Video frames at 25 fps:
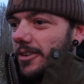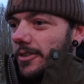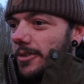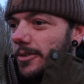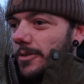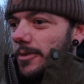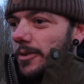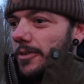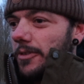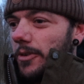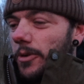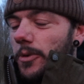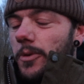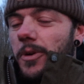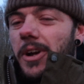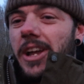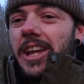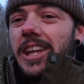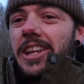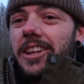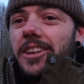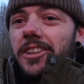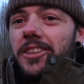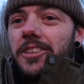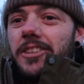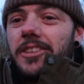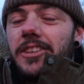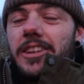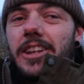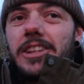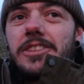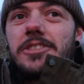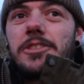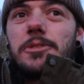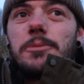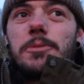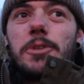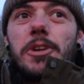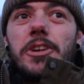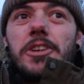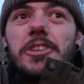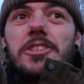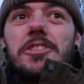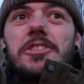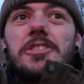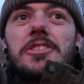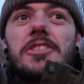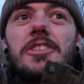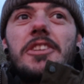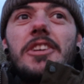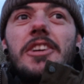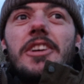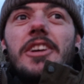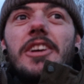We've all eaten, had some nice